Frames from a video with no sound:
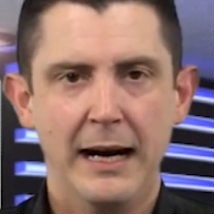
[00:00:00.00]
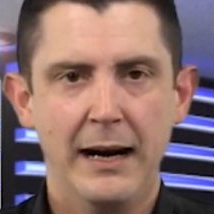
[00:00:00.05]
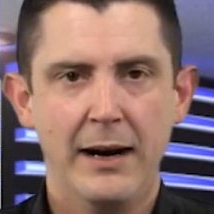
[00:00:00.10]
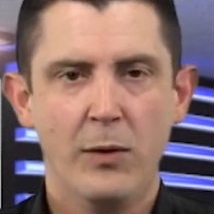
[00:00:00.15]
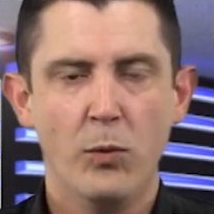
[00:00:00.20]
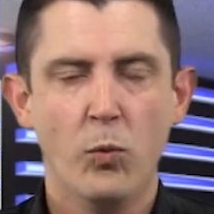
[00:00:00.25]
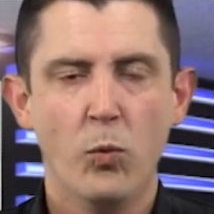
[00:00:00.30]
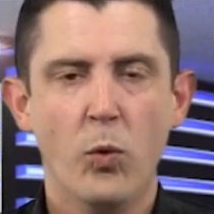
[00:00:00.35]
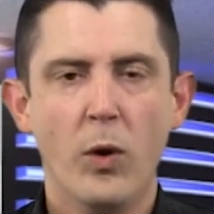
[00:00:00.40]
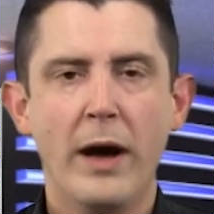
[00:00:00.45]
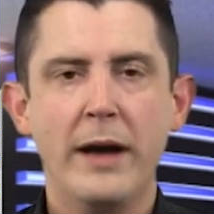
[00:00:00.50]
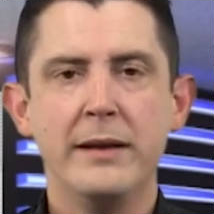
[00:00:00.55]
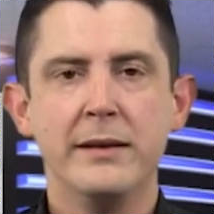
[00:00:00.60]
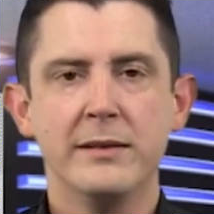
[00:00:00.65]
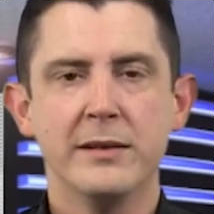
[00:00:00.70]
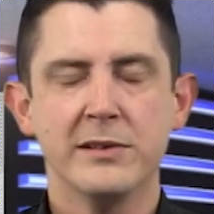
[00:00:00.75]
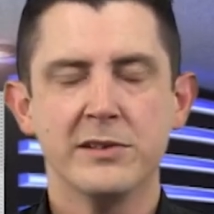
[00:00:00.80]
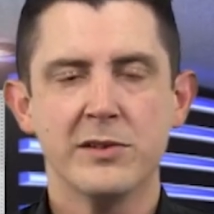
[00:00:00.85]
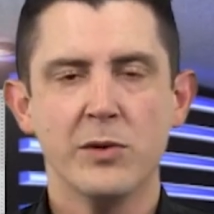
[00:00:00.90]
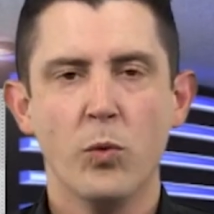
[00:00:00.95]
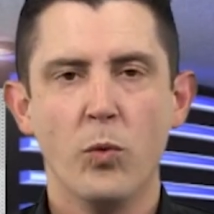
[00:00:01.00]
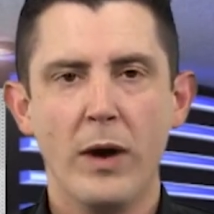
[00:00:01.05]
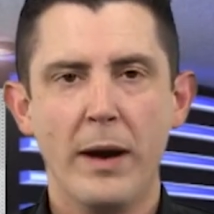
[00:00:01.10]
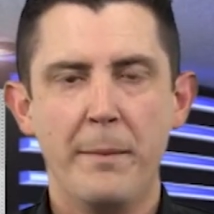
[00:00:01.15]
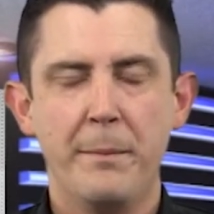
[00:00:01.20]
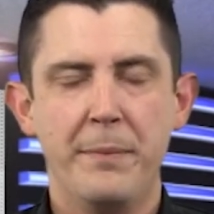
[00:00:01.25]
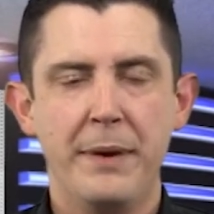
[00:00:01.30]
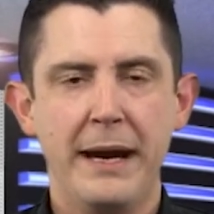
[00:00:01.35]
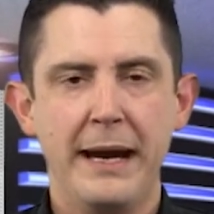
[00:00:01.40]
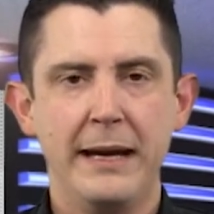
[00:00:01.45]
What does the
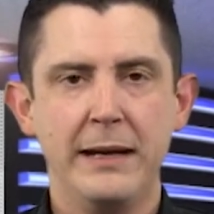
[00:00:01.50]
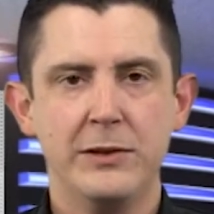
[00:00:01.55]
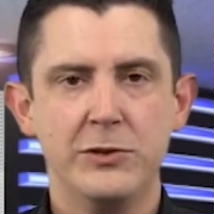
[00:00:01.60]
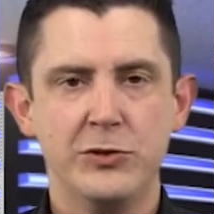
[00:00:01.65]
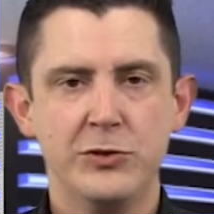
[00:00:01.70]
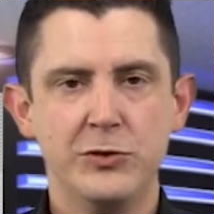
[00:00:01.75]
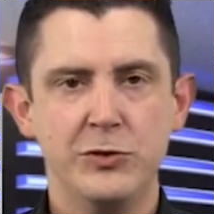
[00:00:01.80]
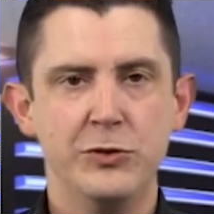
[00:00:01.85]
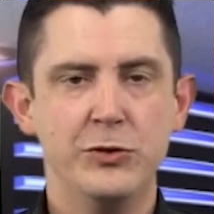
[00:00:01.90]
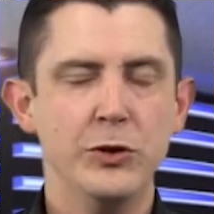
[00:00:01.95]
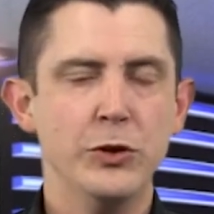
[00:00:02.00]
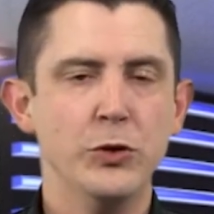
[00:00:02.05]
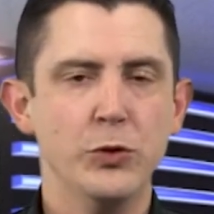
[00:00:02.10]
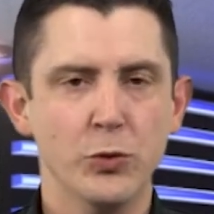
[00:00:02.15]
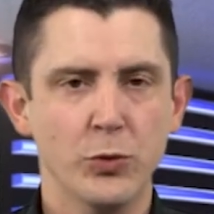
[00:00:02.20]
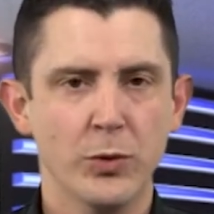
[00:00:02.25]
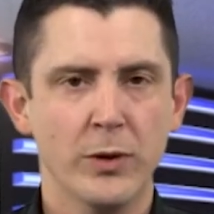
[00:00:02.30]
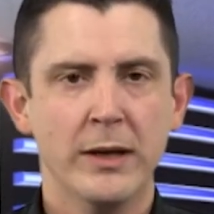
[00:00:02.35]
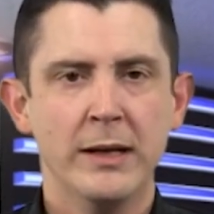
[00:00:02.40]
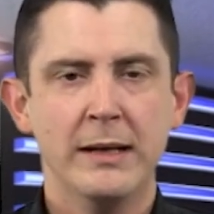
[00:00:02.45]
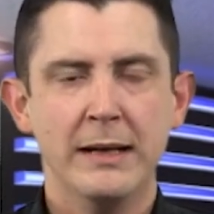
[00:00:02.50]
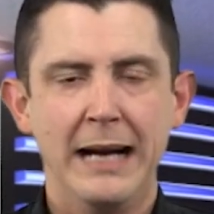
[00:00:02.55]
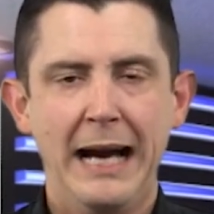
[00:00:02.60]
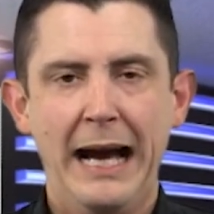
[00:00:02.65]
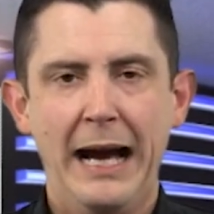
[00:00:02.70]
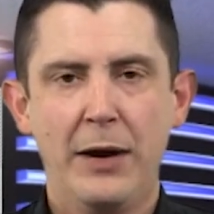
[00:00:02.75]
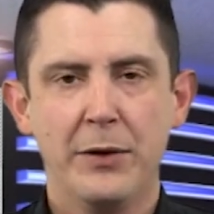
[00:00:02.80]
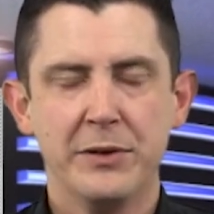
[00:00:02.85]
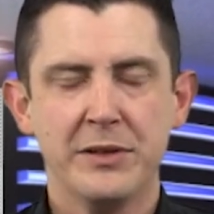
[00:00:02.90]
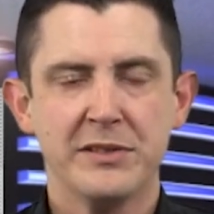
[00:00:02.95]
web page do?
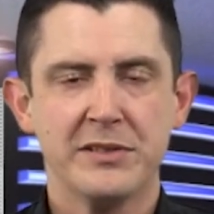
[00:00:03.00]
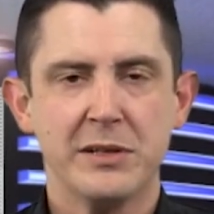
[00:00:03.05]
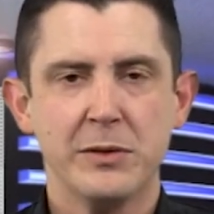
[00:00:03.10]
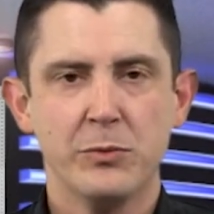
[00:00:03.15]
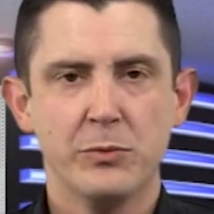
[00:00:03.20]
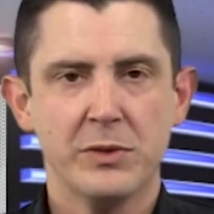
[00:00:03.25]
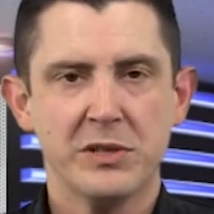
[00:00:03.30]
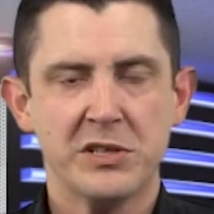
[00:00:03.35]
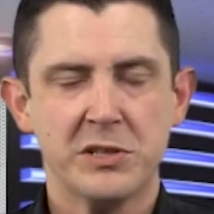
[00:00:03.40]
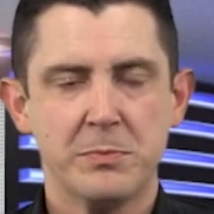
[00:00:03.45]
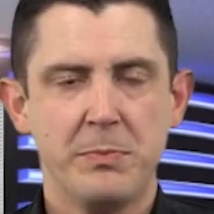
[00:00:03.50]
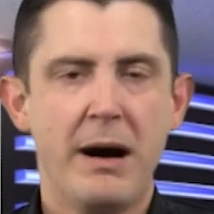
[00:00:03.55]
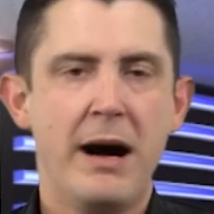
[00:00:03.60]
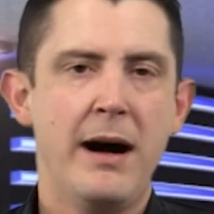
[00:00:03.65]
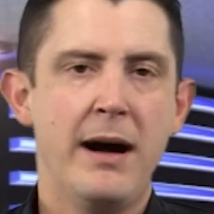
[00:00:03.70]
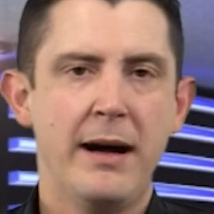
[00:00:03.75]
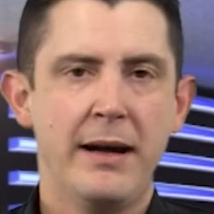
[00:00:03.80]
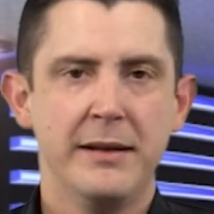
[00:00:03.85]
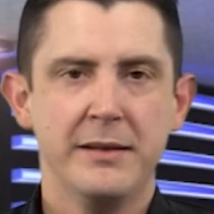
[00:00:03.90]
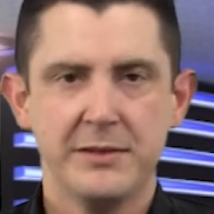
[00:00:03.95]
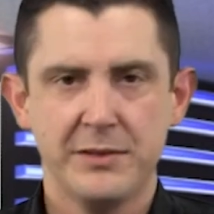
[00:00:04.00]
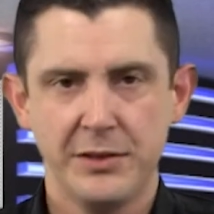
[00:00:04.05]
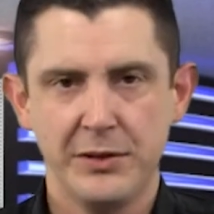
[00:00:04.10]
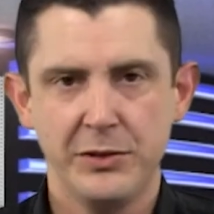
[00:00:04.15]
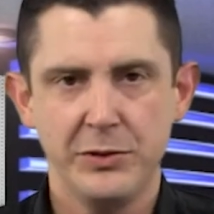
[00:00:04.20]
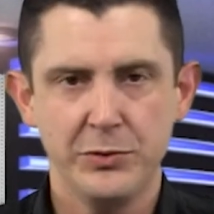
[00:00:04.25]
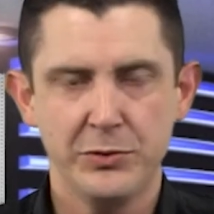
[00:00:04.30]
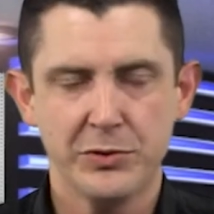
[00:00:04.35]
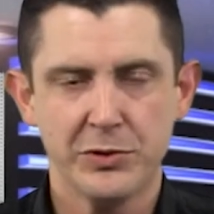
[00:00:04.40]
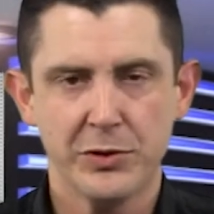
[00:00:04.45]
How does it respond to
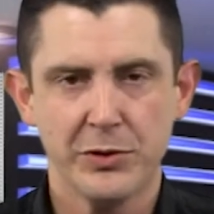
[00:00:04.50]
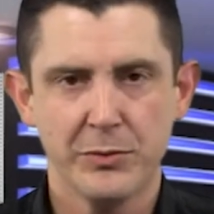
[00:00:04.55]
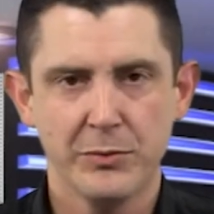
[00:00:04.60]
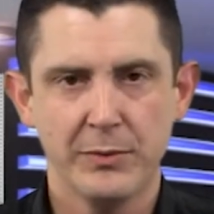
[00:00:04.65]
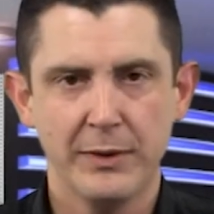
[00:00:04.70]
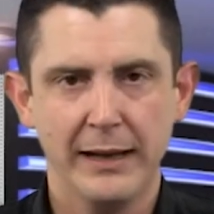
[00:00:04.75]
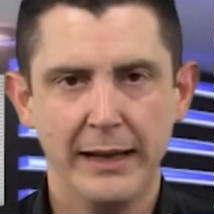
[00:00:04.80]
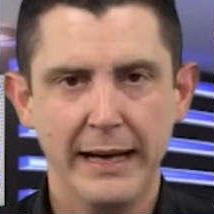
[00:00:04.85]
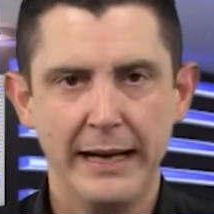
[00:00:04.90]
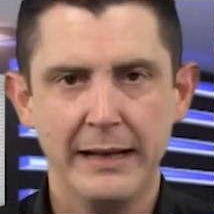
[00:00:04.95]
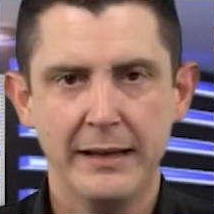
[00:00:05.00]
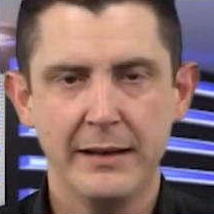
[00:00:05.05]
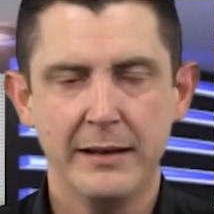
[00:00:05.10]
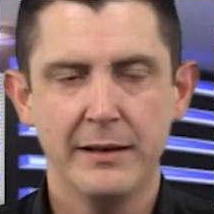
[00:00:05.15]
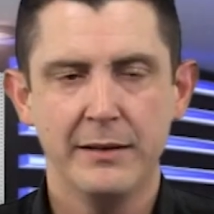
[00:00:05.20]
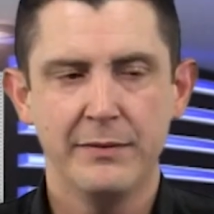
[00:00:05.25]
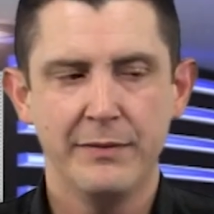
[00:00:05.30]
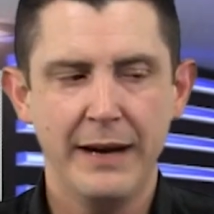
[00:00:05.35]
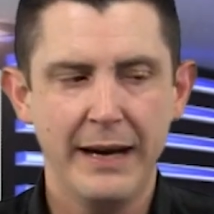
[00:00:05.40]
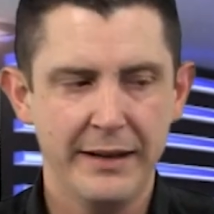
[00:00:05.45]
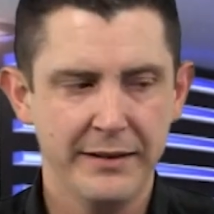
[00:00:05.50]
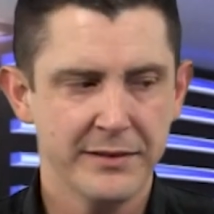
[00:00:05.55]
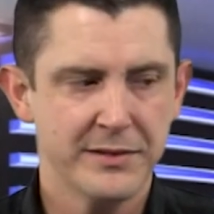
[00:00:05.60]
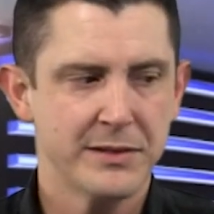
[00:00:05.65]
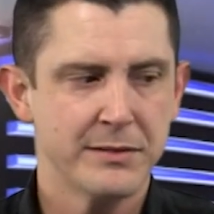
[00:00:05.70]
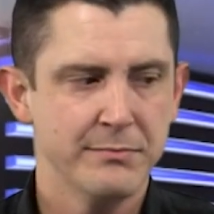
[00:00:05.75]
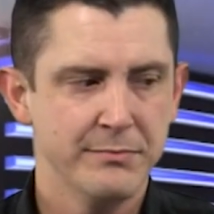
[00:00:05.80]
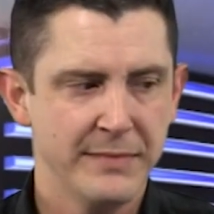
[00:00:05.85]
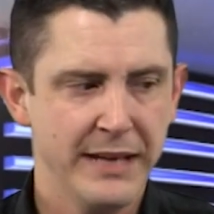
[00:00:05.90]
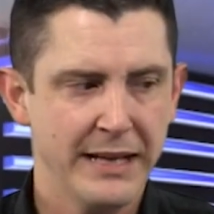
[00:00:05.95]
user-related
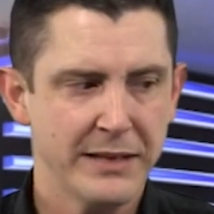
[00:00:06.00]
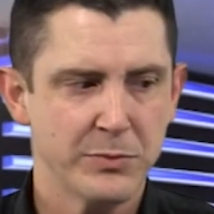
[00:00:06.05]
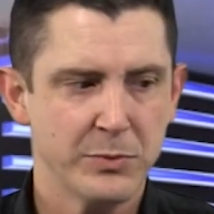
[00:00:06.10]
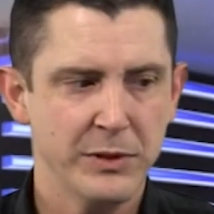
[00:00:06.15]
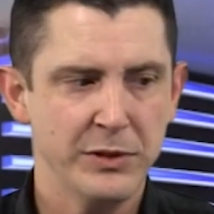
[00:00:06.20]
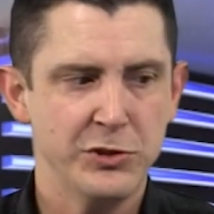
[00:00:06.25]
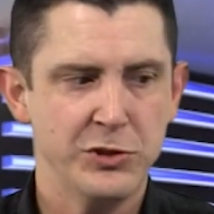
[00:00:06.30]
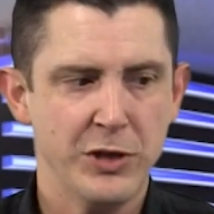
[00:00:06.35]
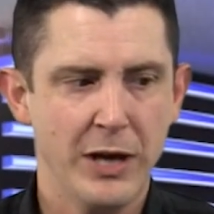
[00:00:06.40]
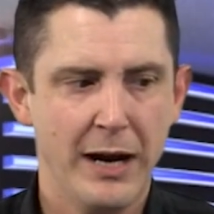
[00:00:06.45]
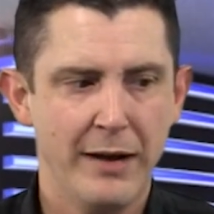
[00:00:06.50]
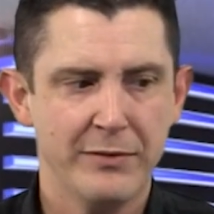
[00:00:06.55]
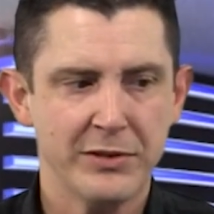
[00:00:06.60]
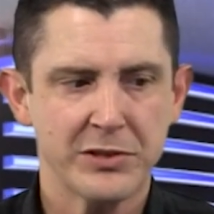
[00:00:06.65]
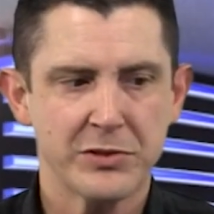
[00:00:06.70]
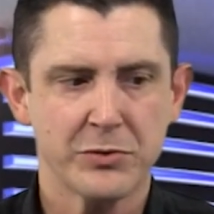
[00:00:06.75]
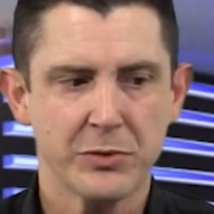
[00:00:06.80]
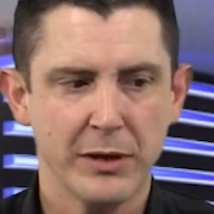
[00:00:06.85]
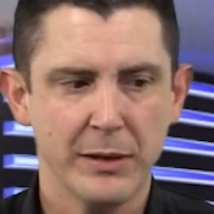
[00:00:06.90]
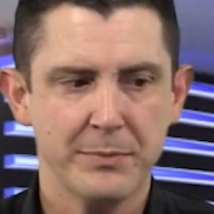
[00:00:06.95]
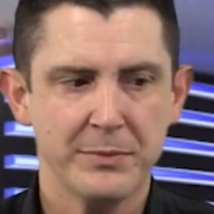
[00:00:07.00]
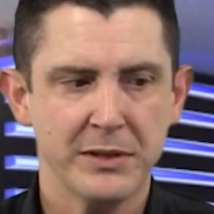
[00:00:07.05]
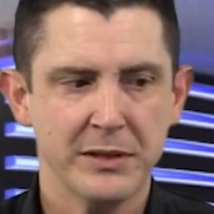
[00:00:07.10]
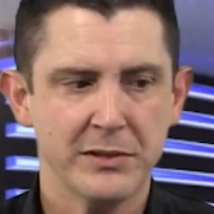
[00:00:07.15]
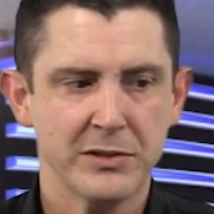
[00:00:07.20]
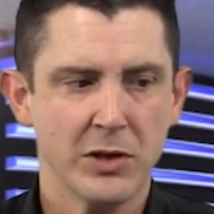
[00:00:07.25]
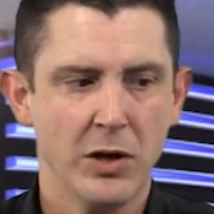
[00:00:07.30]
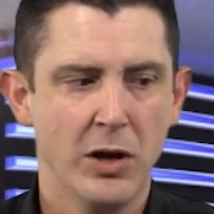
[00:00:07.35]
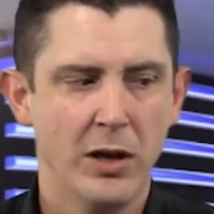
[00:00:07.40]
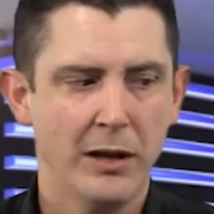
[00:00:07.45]
events? That's what JavaScript
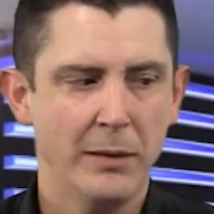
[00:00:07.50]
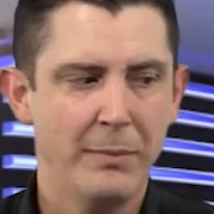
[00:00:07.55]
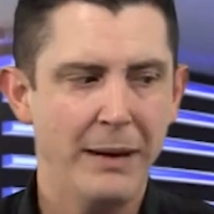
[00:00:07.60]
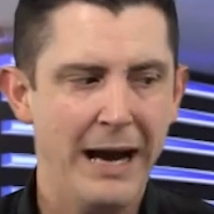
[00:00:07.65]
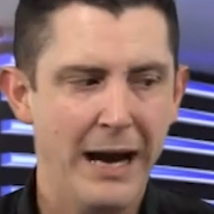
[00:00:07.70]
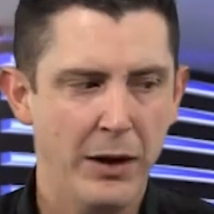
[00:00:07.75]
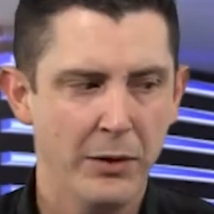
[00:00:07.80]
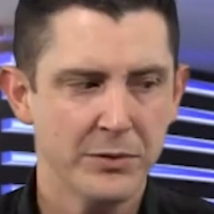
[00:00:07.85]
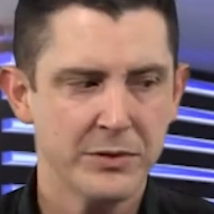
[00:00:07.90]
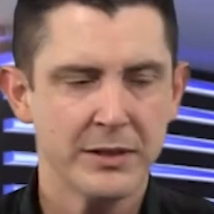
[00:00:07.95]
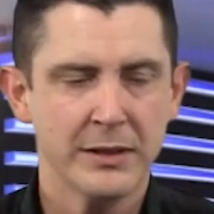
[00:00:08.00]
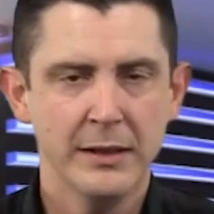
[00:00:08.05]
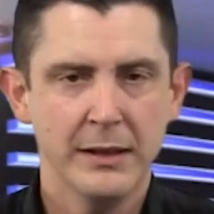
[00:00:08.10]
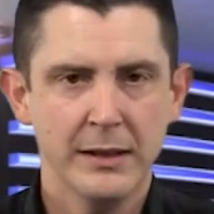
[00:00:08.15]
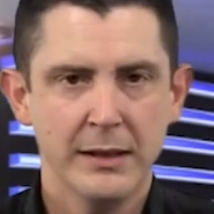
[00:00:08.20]
is all about.